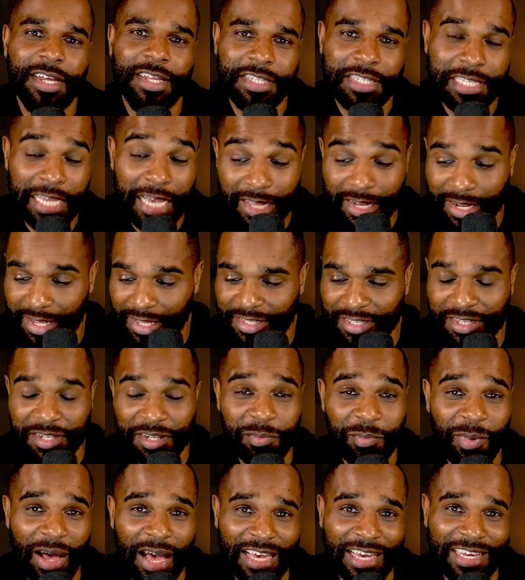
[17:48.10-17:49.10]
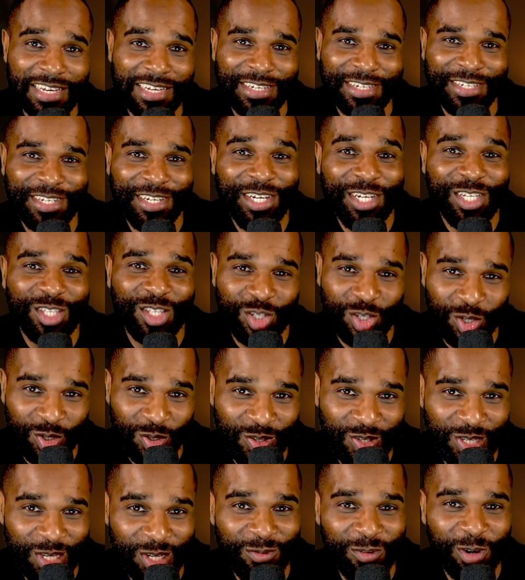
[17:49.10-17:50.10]
Take that to the bank.
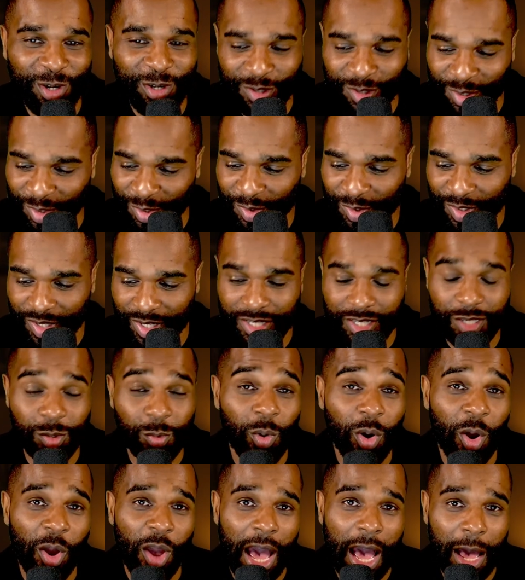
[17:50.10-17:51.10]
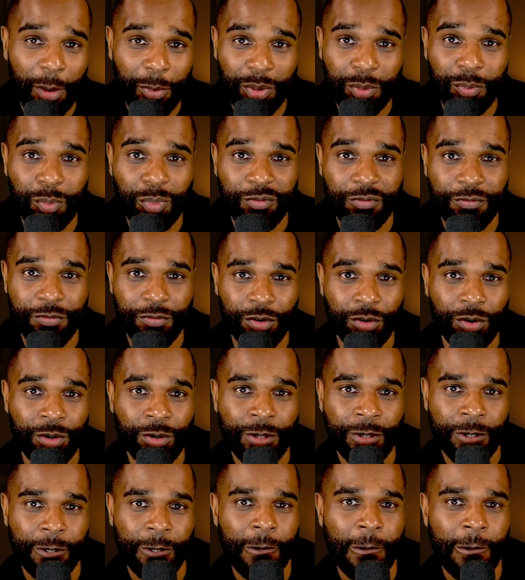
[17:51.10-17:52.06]
2026. It won't happen before.